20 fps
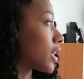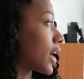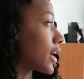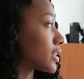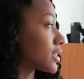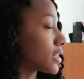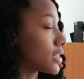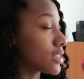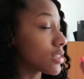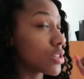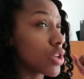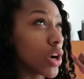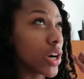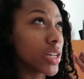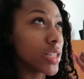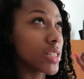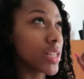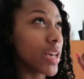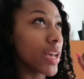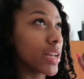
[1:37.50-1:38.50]
Class that
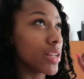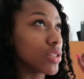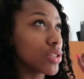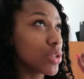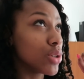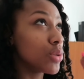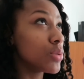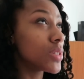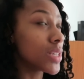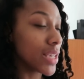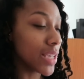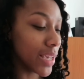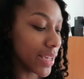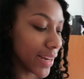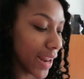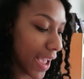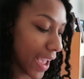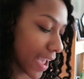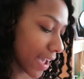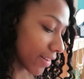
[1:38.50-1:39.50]
starts at
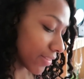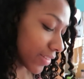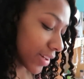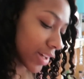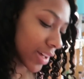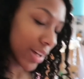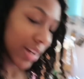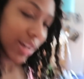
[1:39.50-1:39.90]
2:10. I have